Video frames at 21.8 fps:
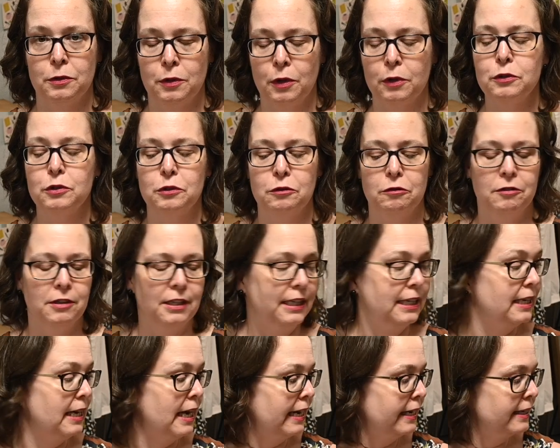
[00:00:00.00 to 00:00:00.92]
those are
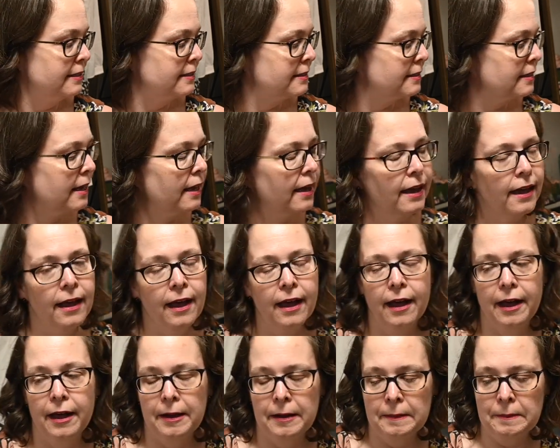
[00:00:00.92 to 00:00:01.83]
really nice.
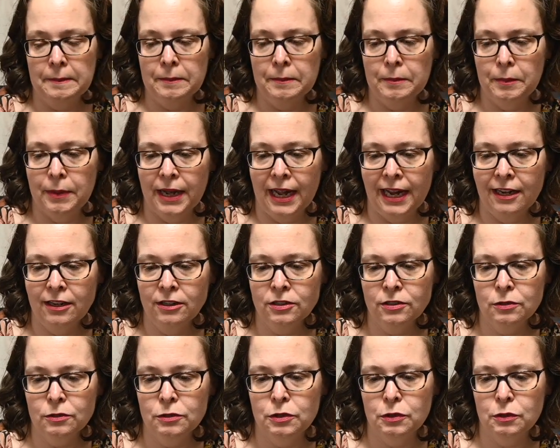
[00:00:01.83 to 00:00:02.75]
But I
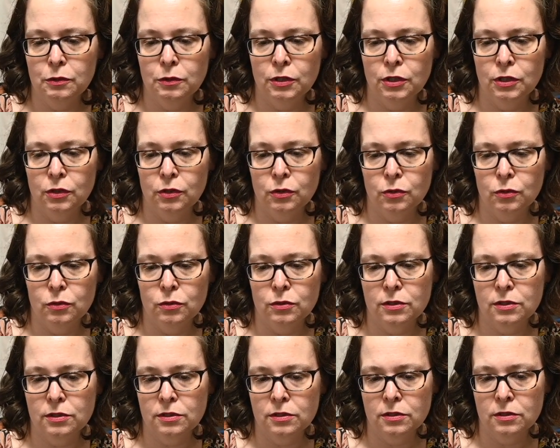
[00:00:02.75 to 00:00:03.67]
also do
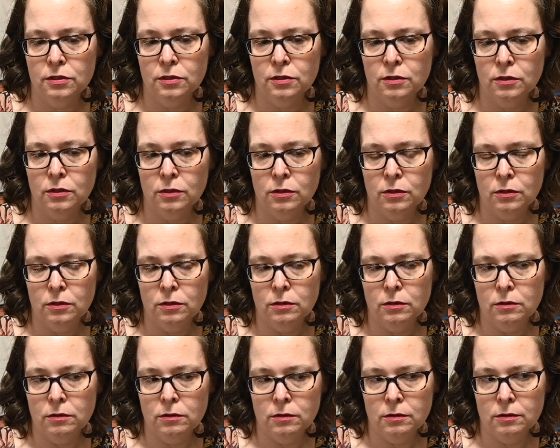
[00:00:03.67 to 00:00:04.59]
use,
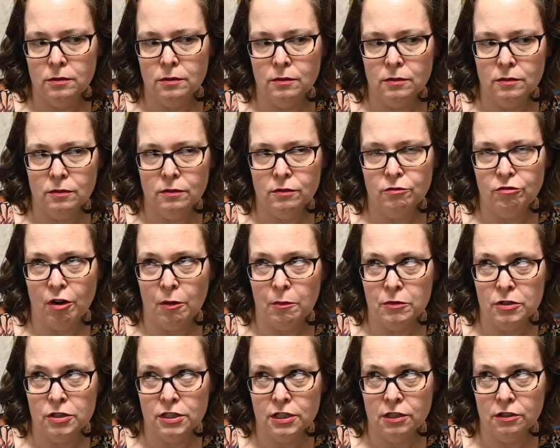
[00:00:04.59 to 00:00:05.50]

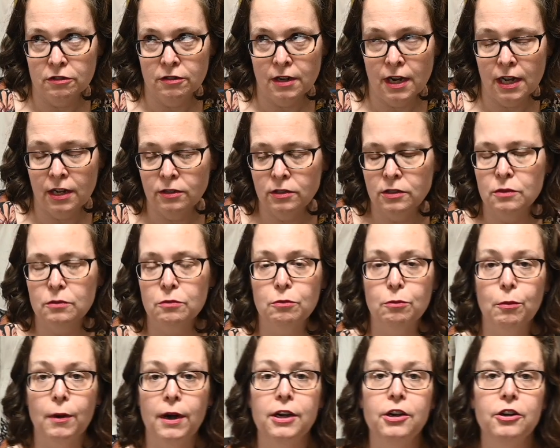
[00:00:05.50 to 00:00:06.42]
rummaging around,
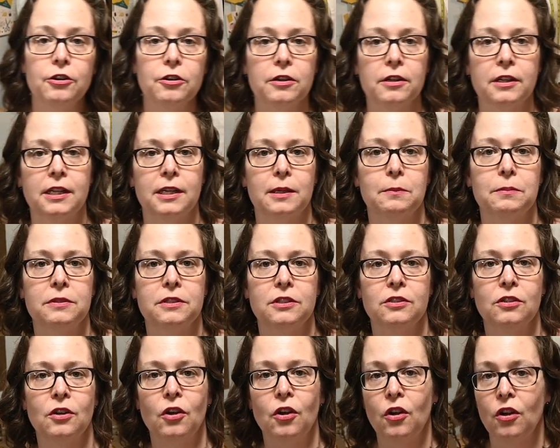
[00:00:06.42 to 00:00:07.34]
Wonder
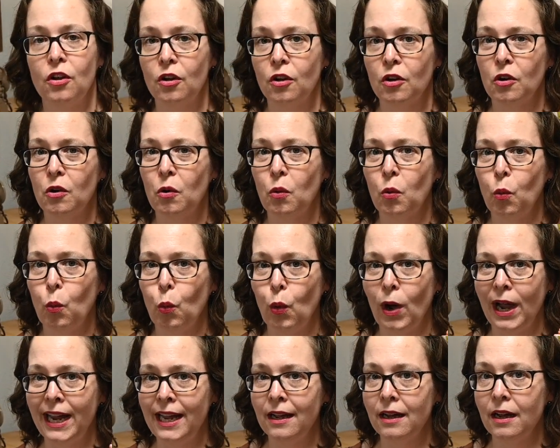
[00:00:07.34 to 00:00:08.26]
Clips
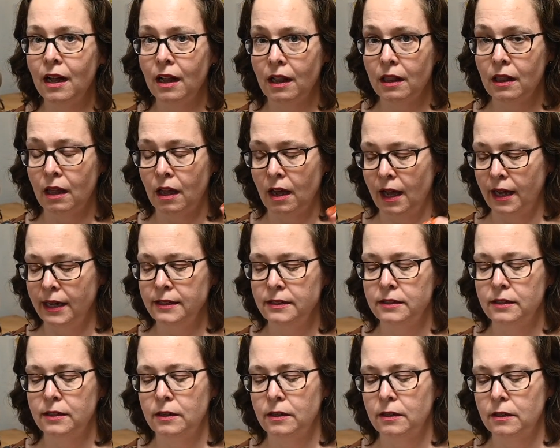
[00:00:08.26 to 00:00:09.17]
quite a lot.